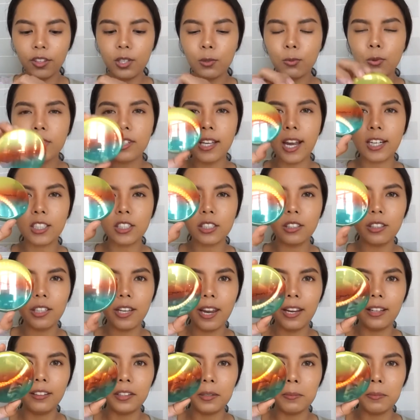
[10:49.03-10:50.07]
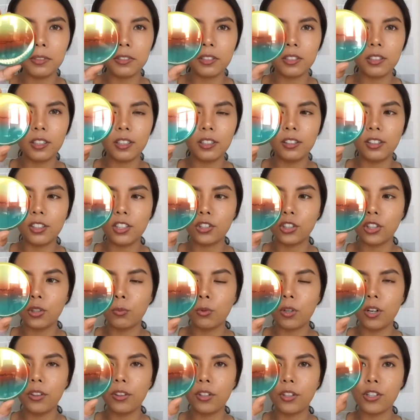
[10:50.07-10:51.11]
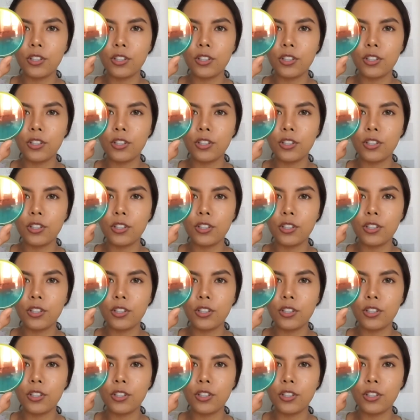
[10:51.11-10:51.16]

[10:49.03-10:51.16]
This was actually a limited edition one.